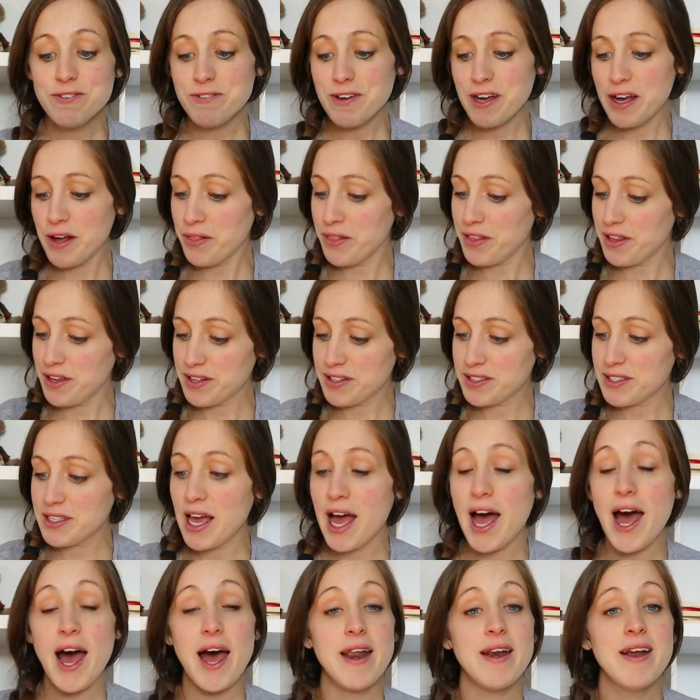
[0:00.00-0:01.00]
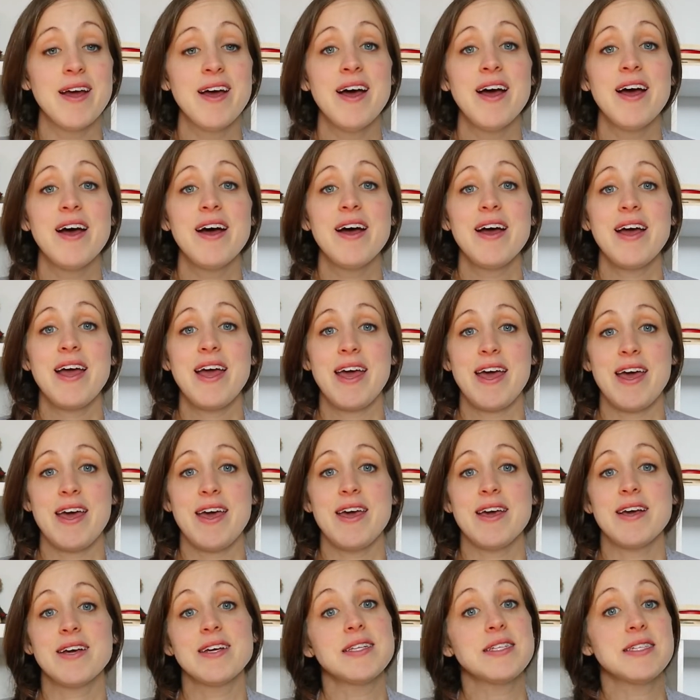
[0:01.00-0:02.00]
found this at
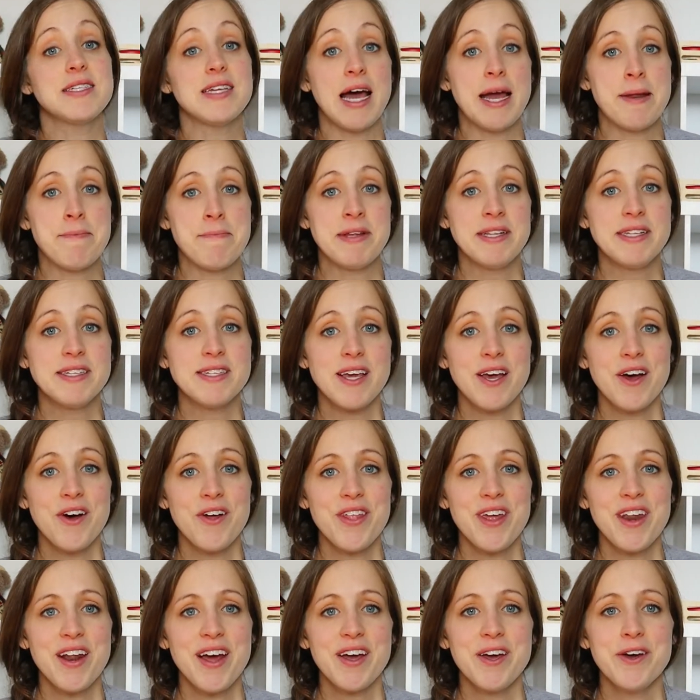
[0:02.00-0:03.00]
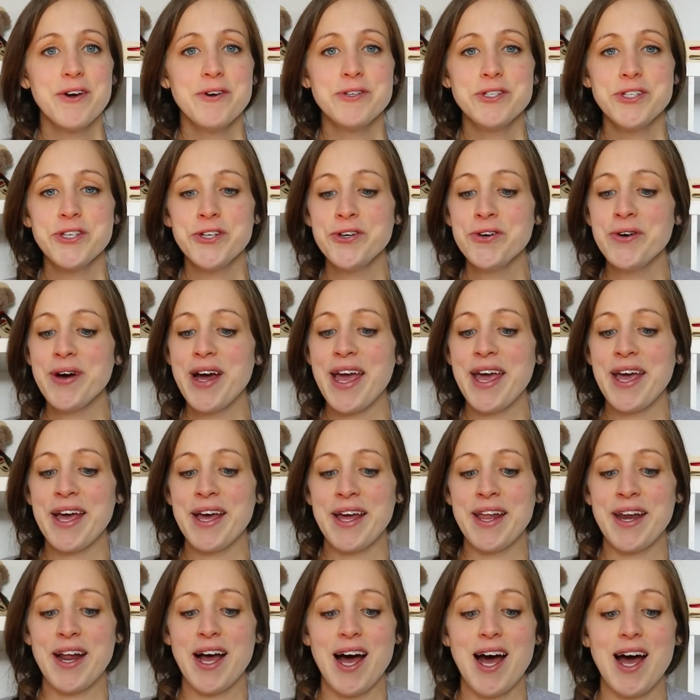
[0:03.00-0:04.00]
a consignment sale that I go to,
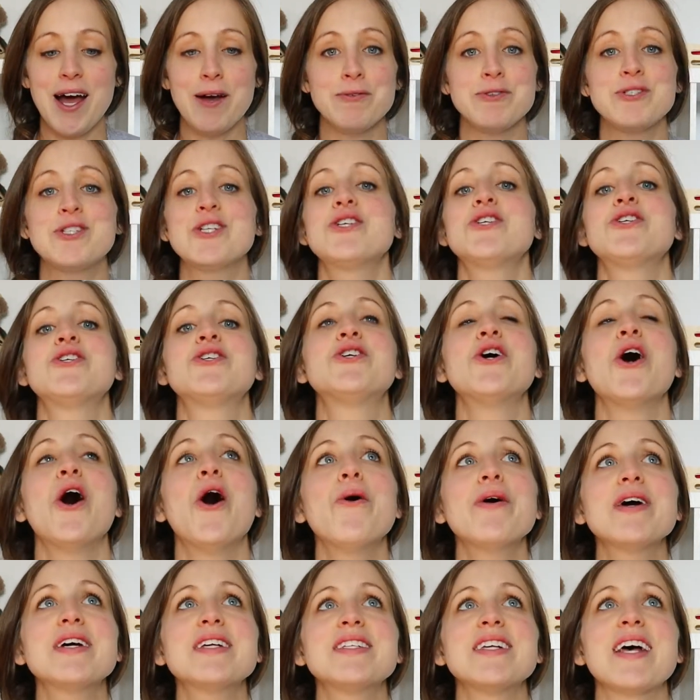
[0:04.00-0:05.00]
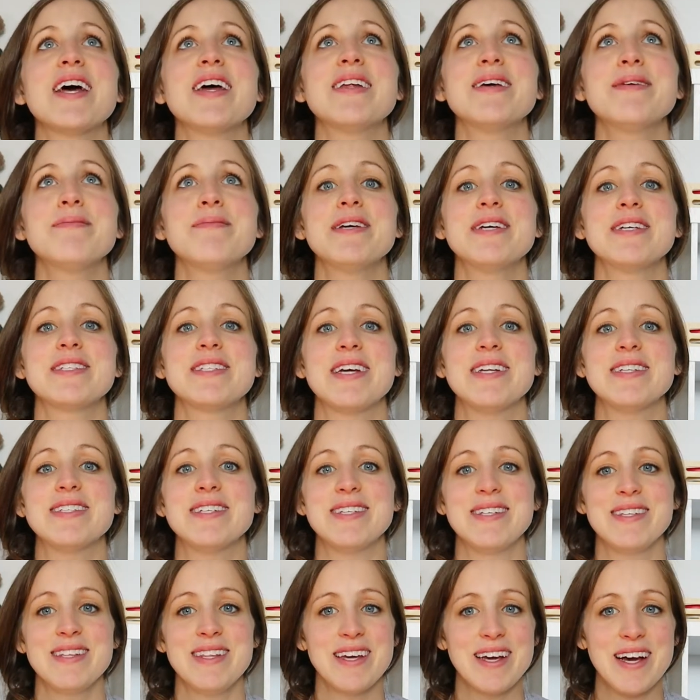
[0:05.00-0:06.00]
and I was just so excited because I
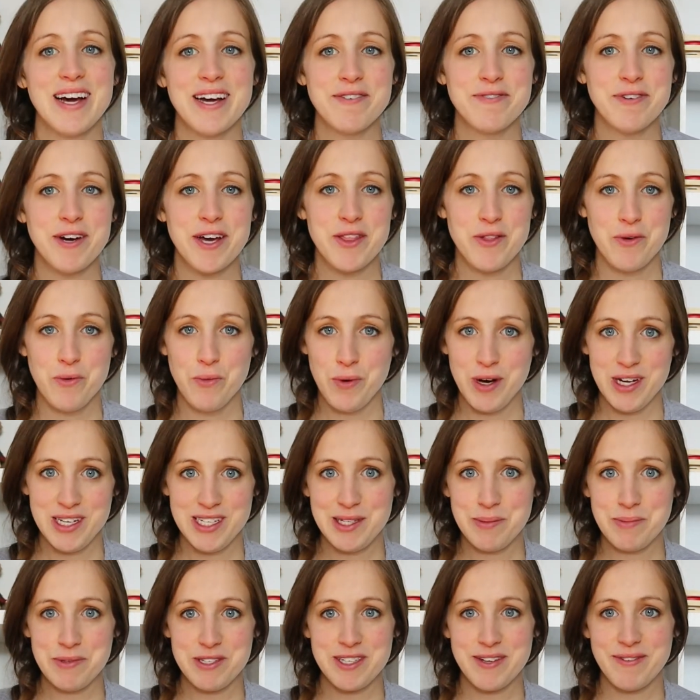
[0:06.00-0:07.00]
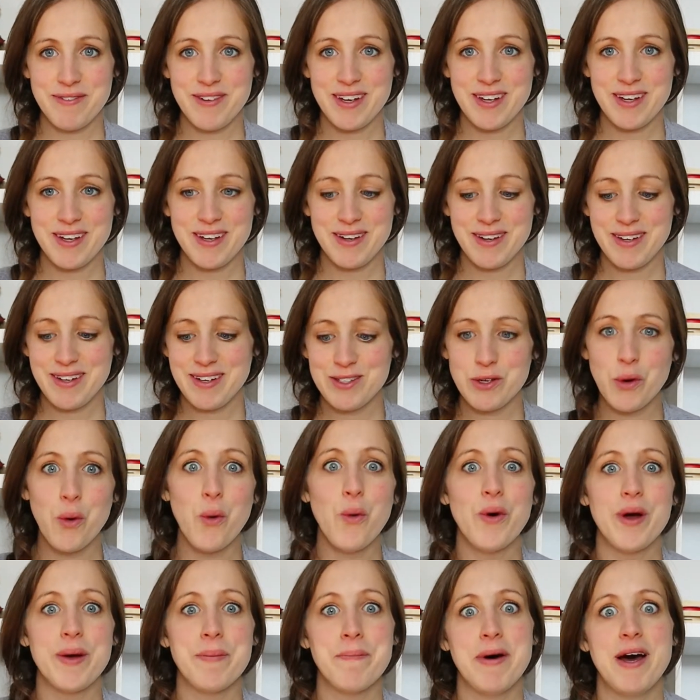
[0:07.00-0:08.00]
didn't think I'd find the one specific
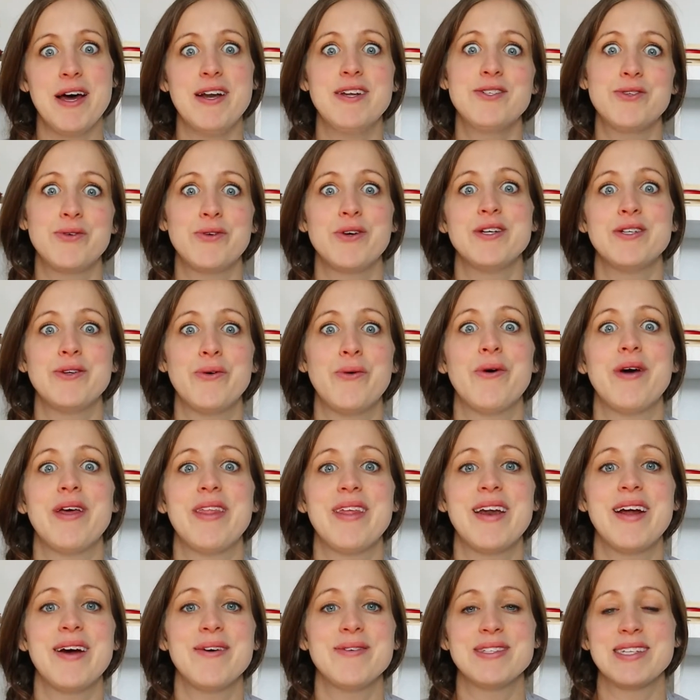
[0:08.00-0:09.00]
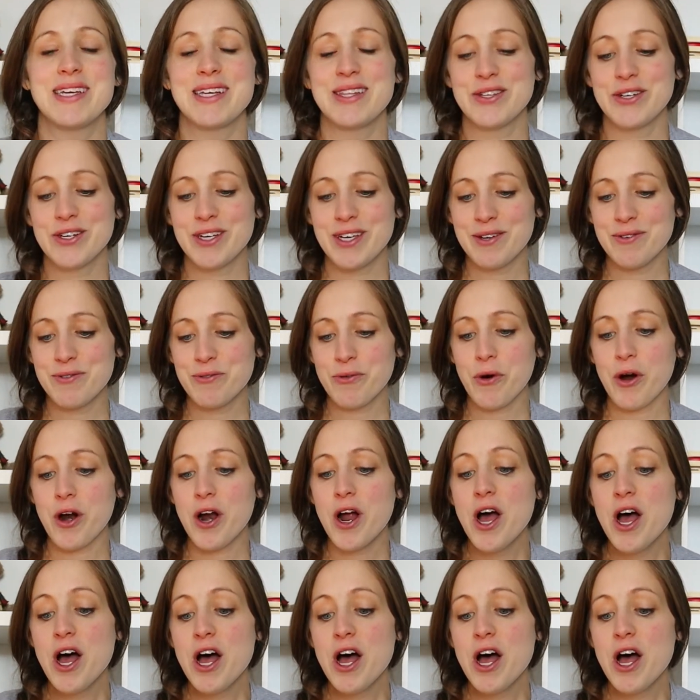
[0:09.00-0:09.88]
Montessori toy that I was looking for.